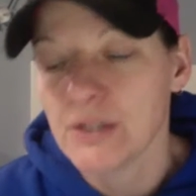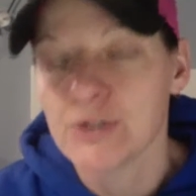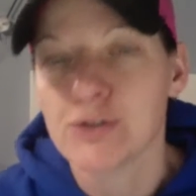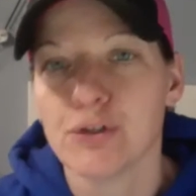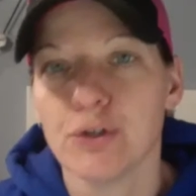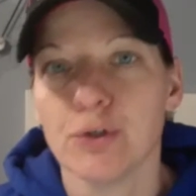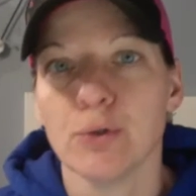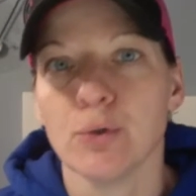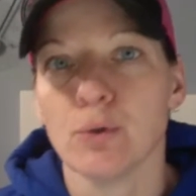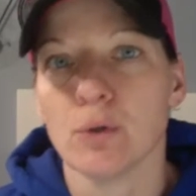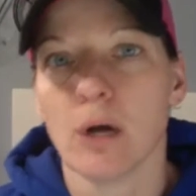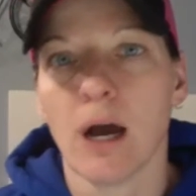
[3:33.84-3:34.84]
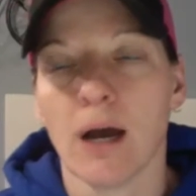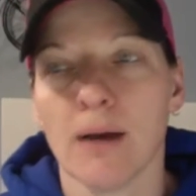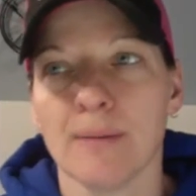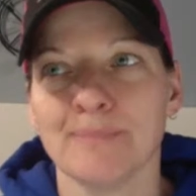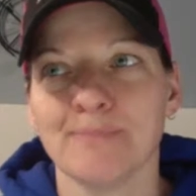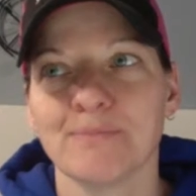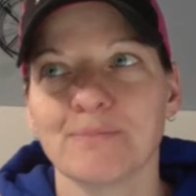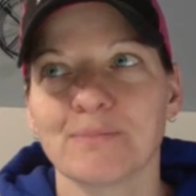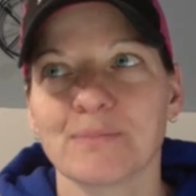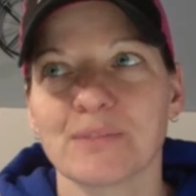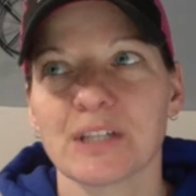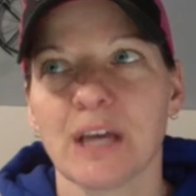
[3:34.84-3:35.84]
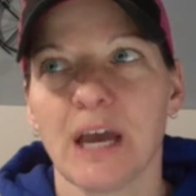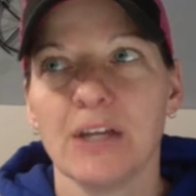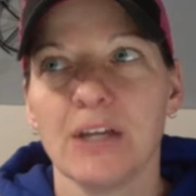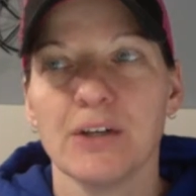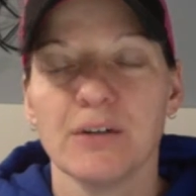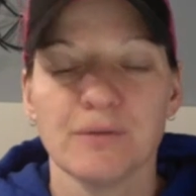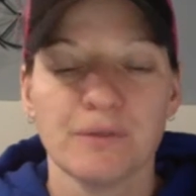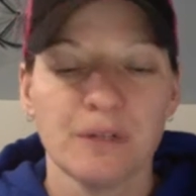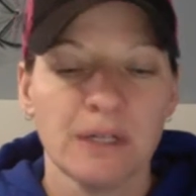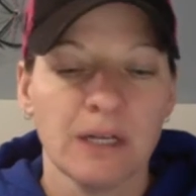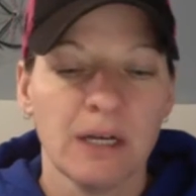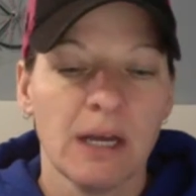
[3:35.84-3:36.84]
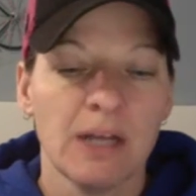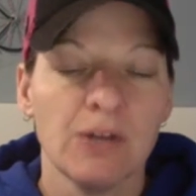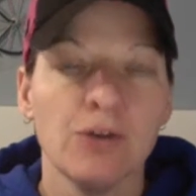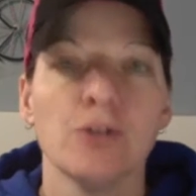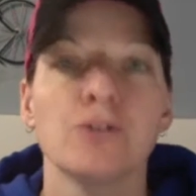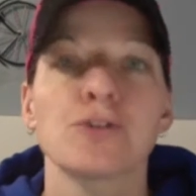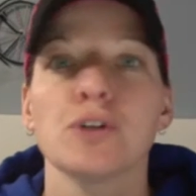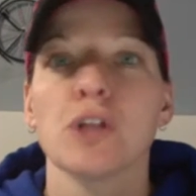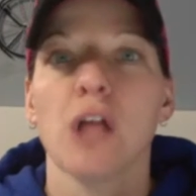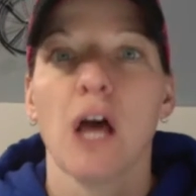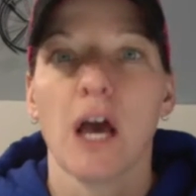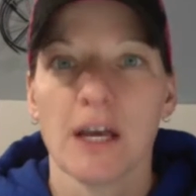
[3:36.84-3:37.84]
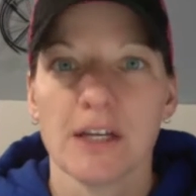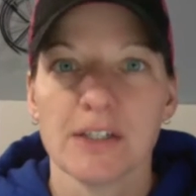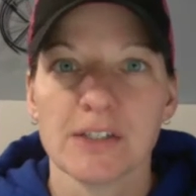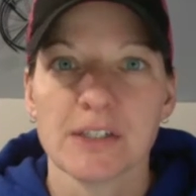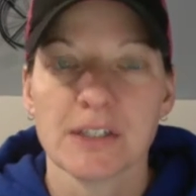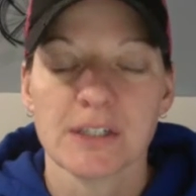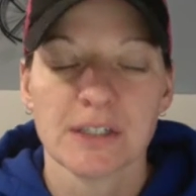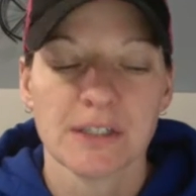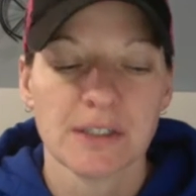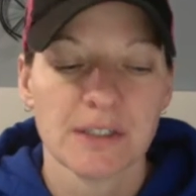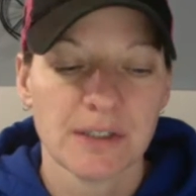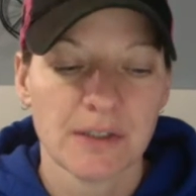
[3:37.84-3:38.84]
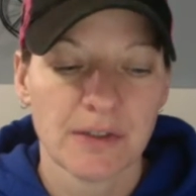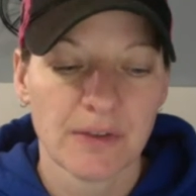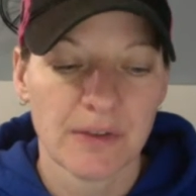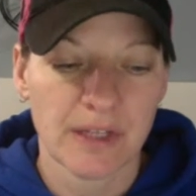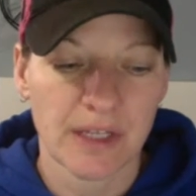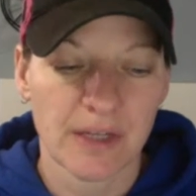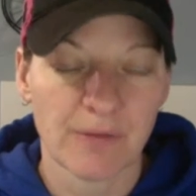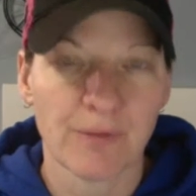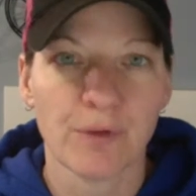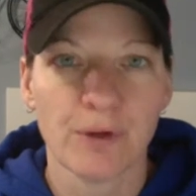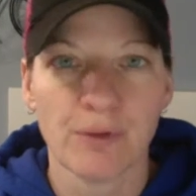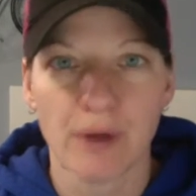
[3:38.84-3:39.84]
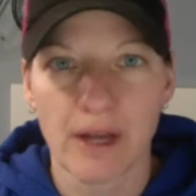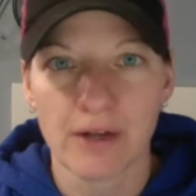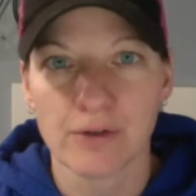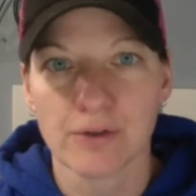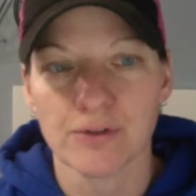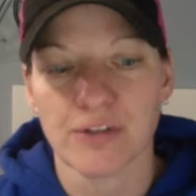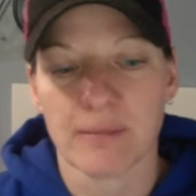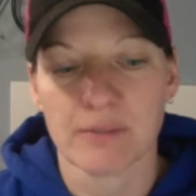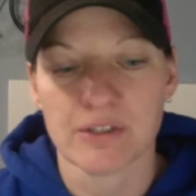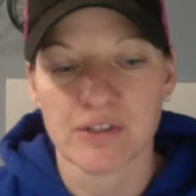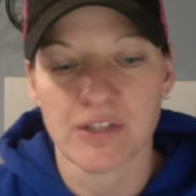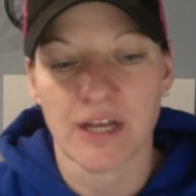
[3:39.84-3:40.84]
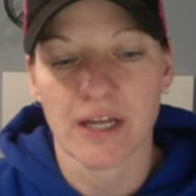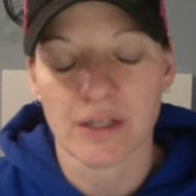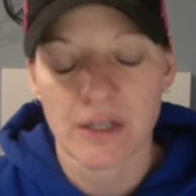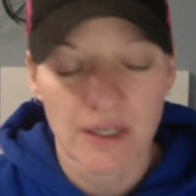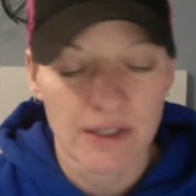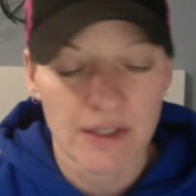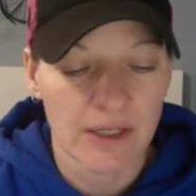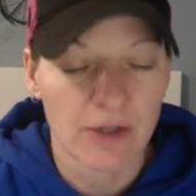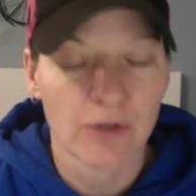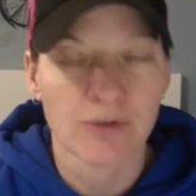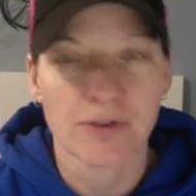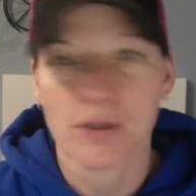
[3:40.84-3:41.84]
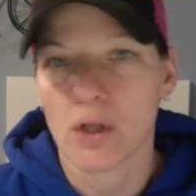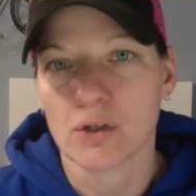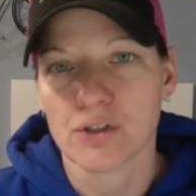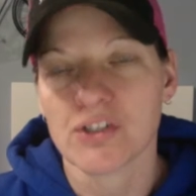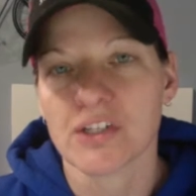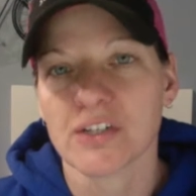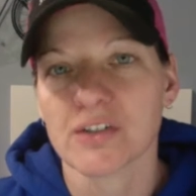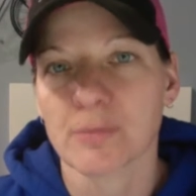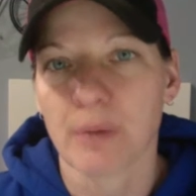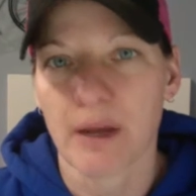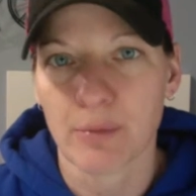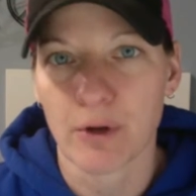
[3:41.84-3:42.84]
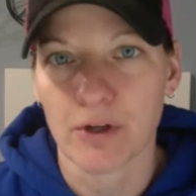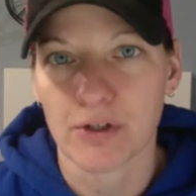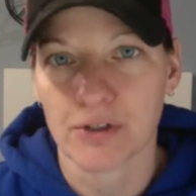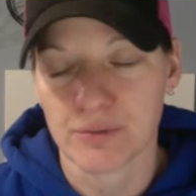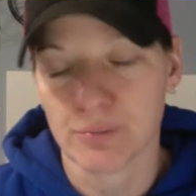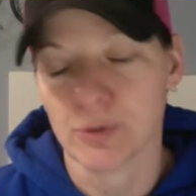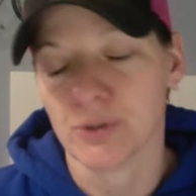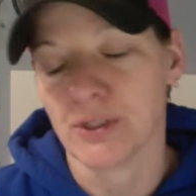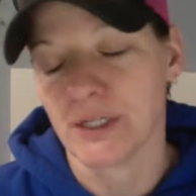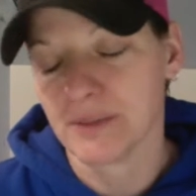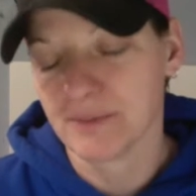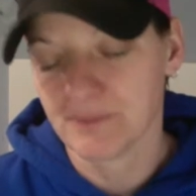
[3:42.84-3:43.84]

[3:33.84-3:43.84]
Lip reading: to kind of neutralize the free radical damage that goes along just as a byproduct of burning